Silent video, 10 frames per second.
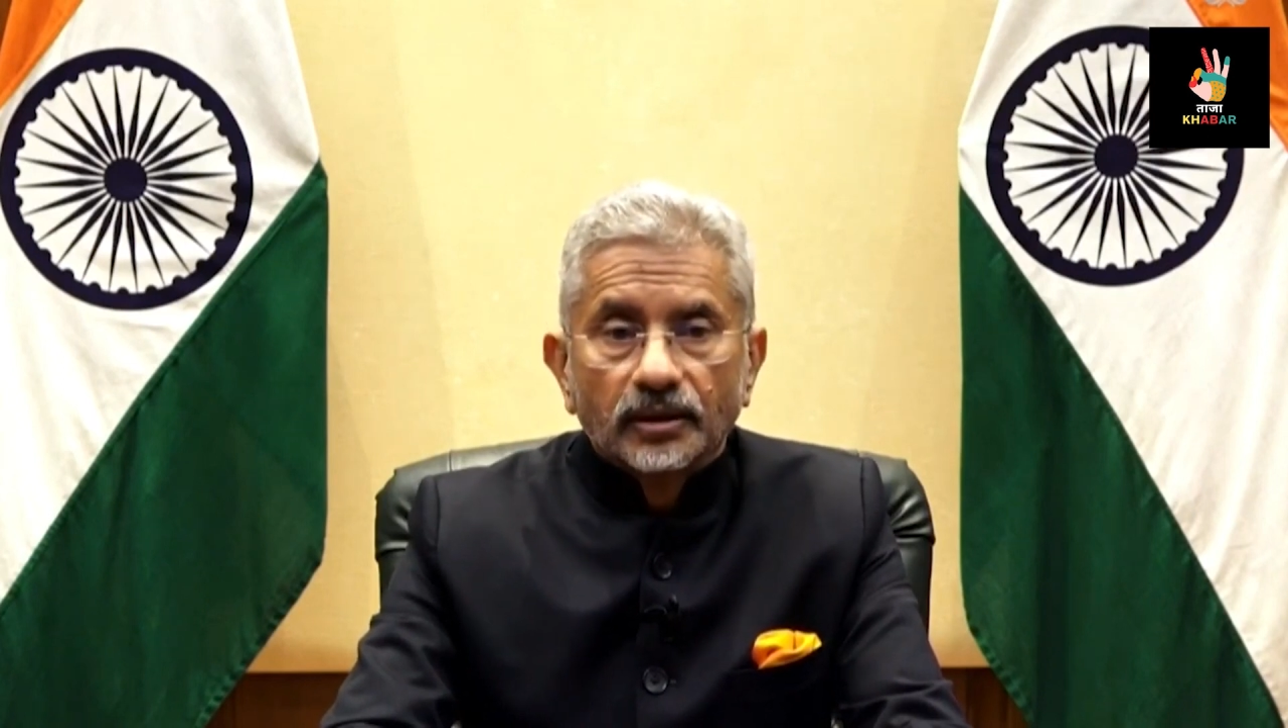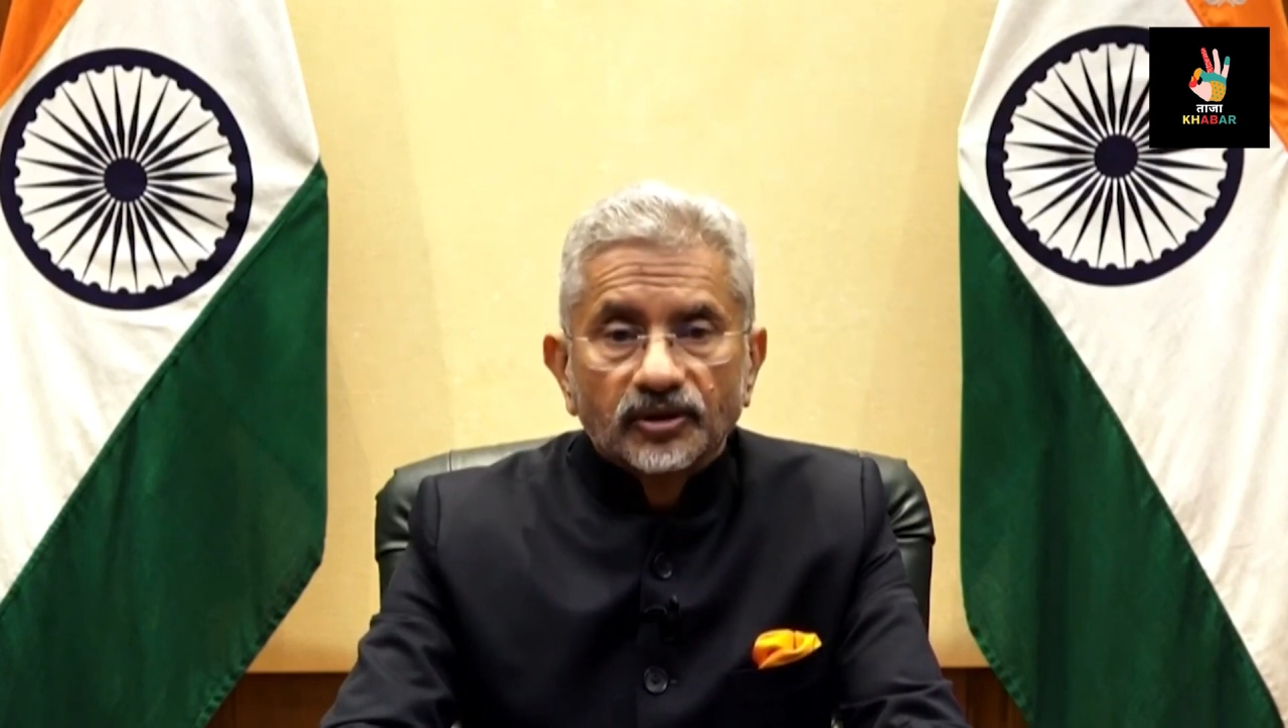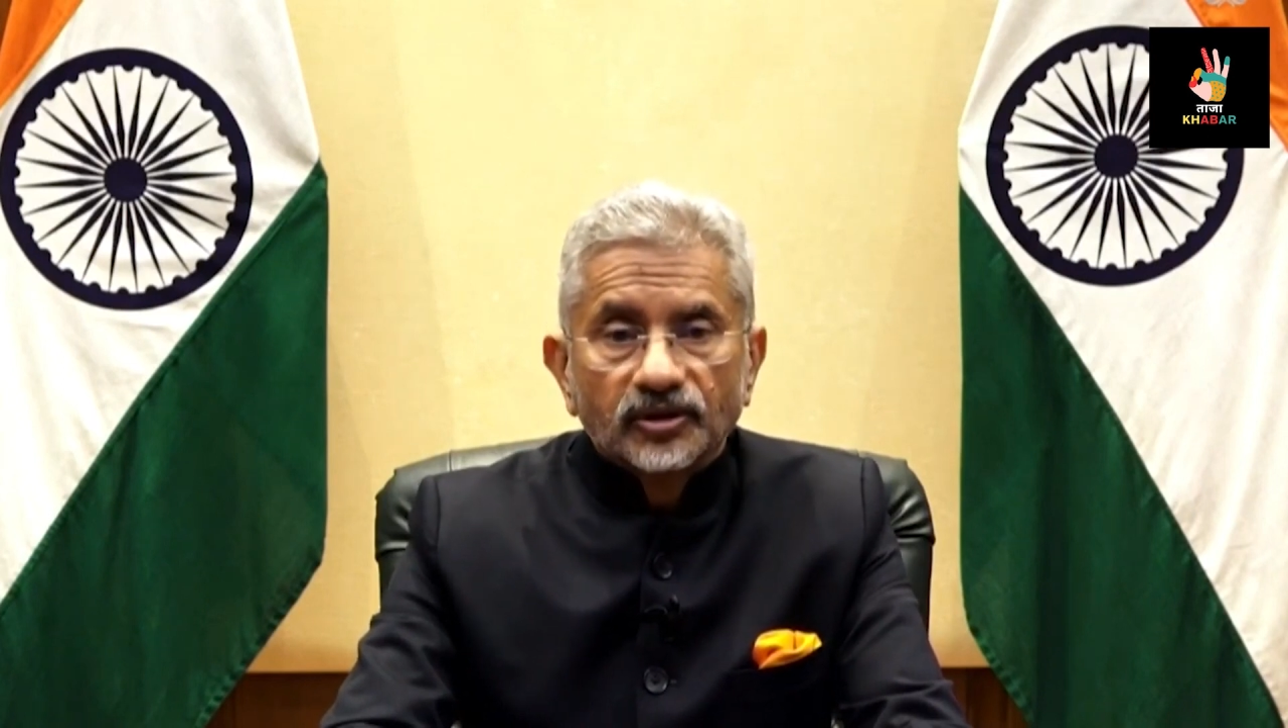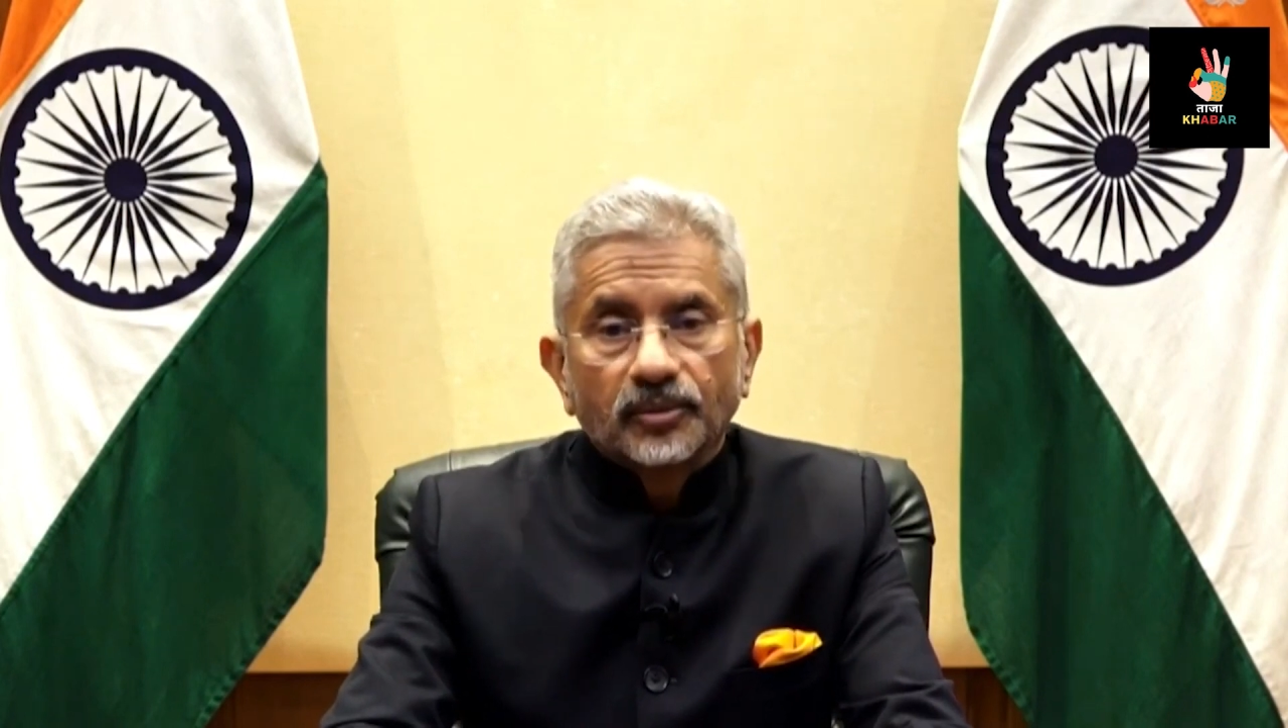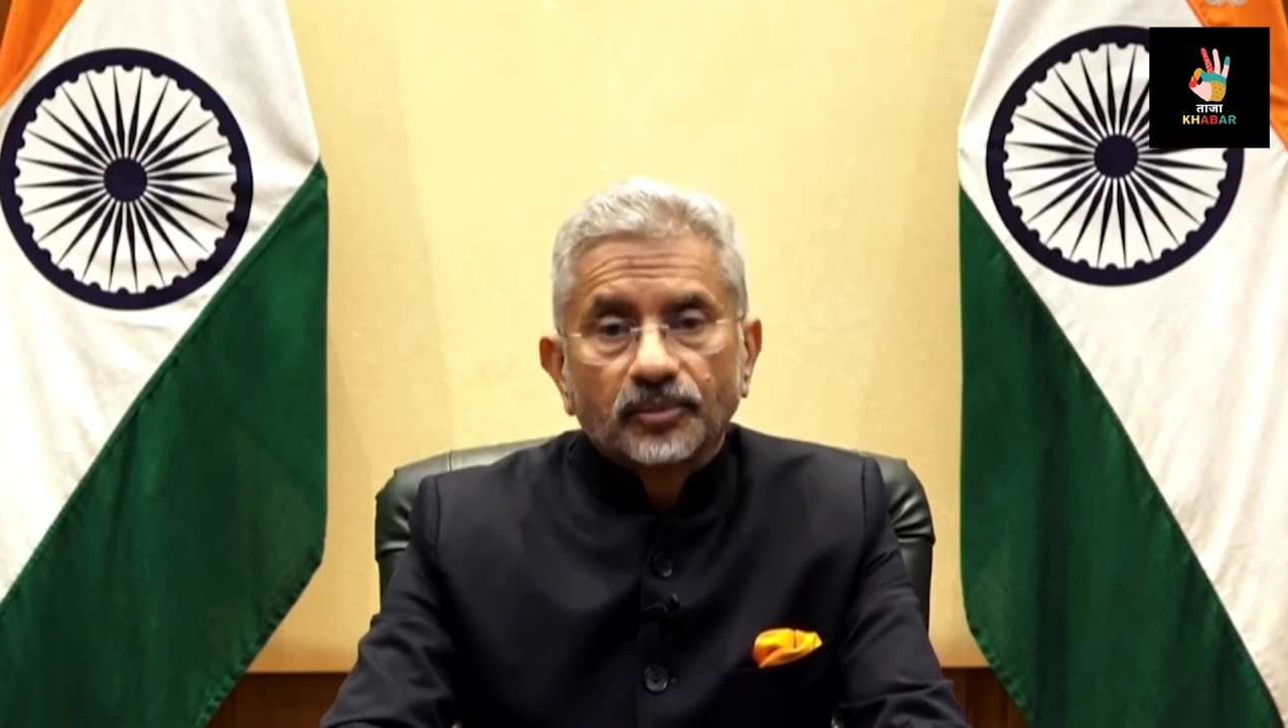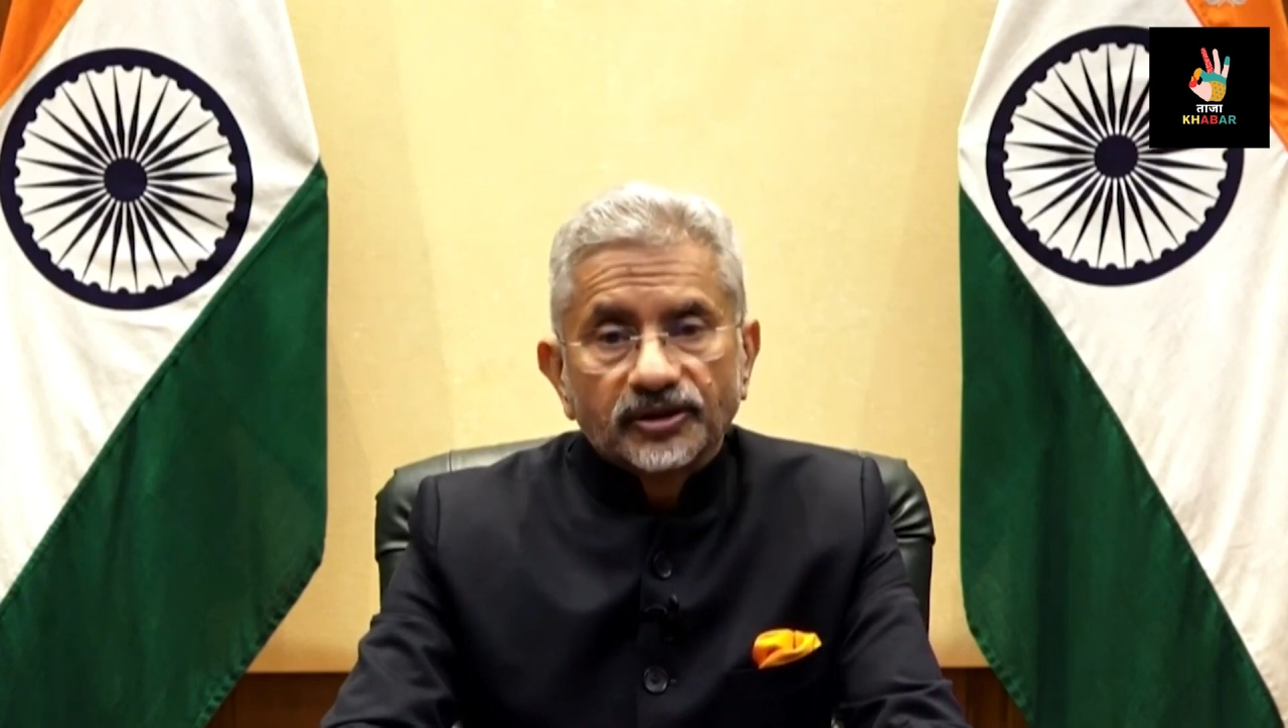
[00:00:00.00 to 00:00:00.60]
Mr.